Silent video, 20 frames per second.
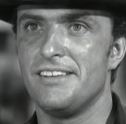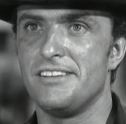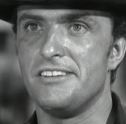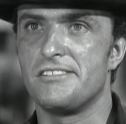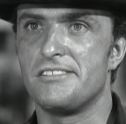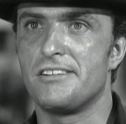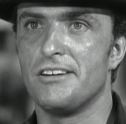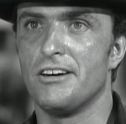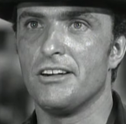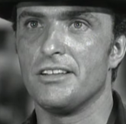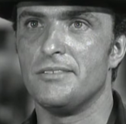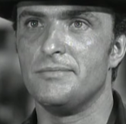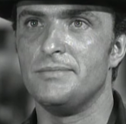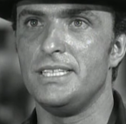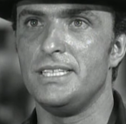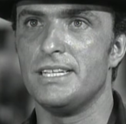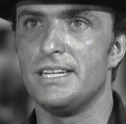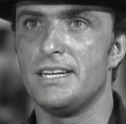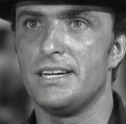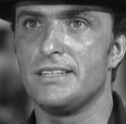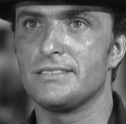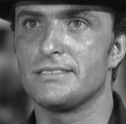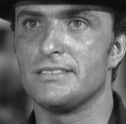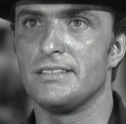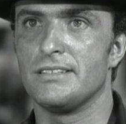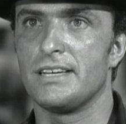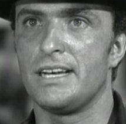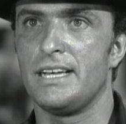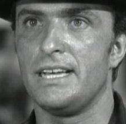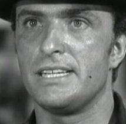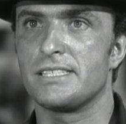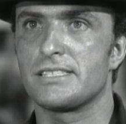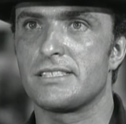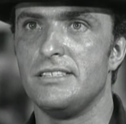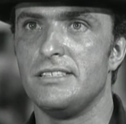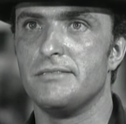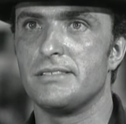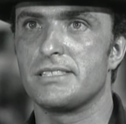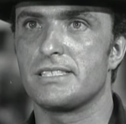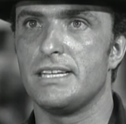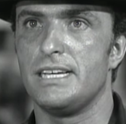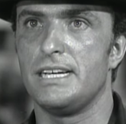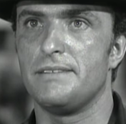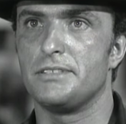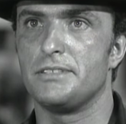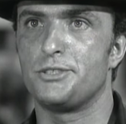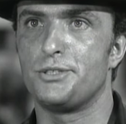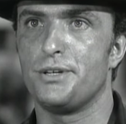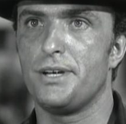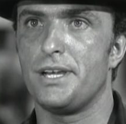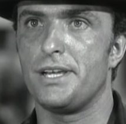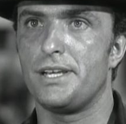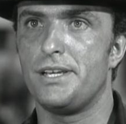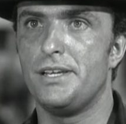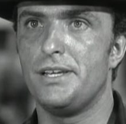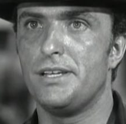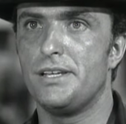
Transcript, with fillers: You calling me out, and all I ask you is to have a drink.